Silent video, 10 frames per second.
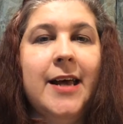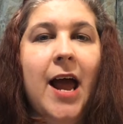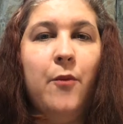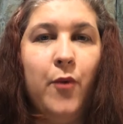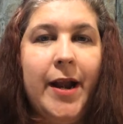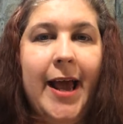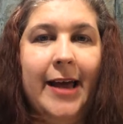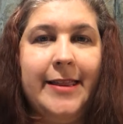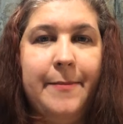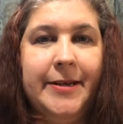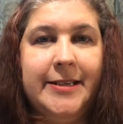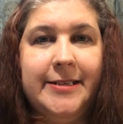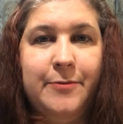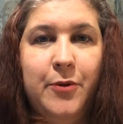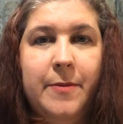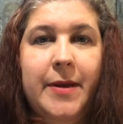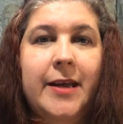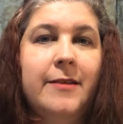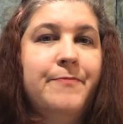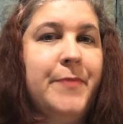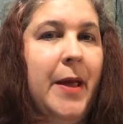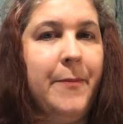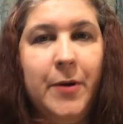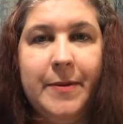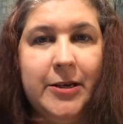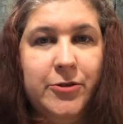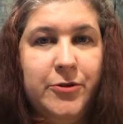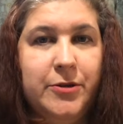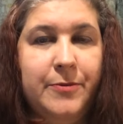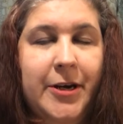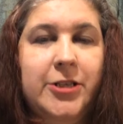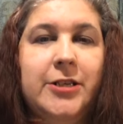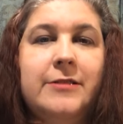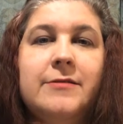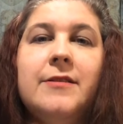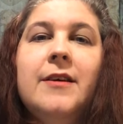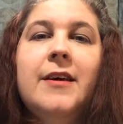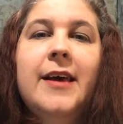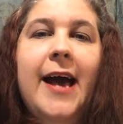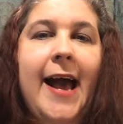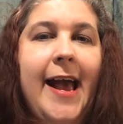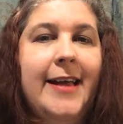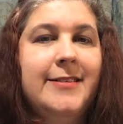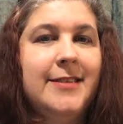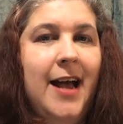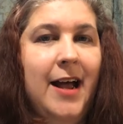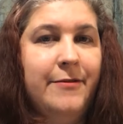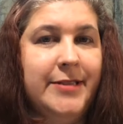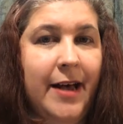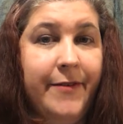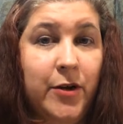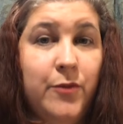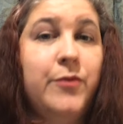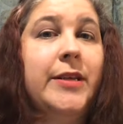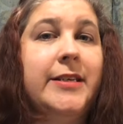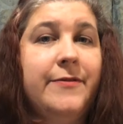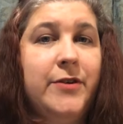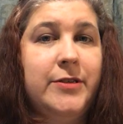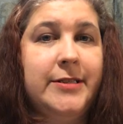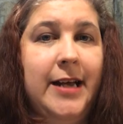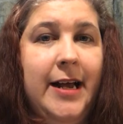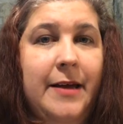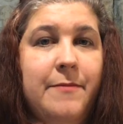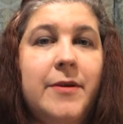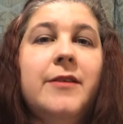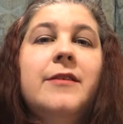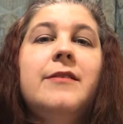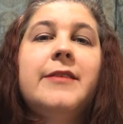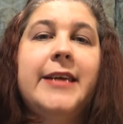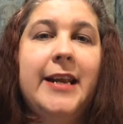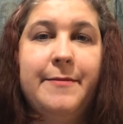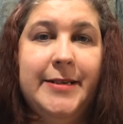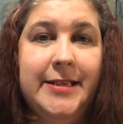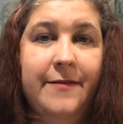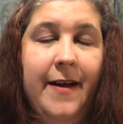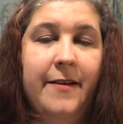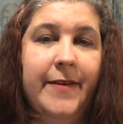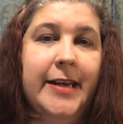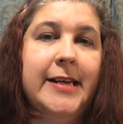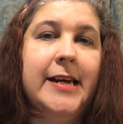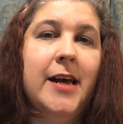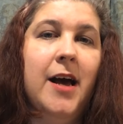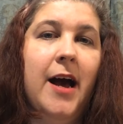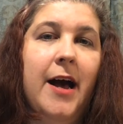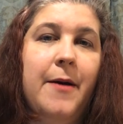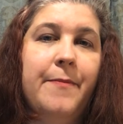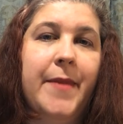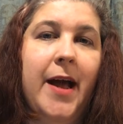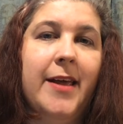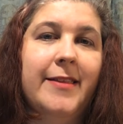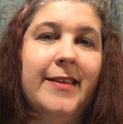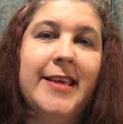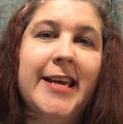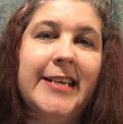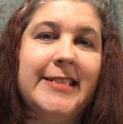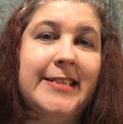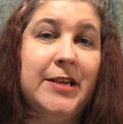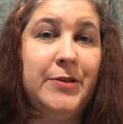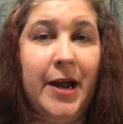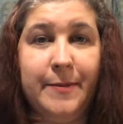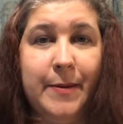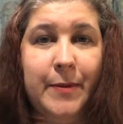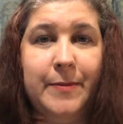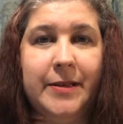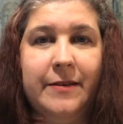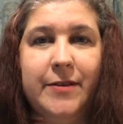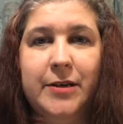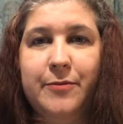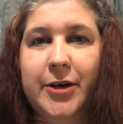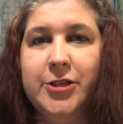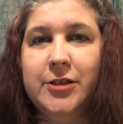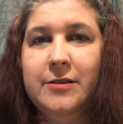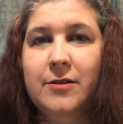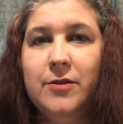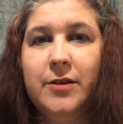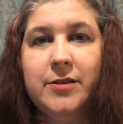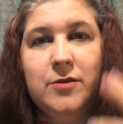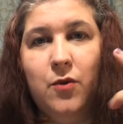And when I had that big disappointment, it put me into a depression, and I was having a really difficult time getting myself out of it. The thing is that a lot of people believe that depression looks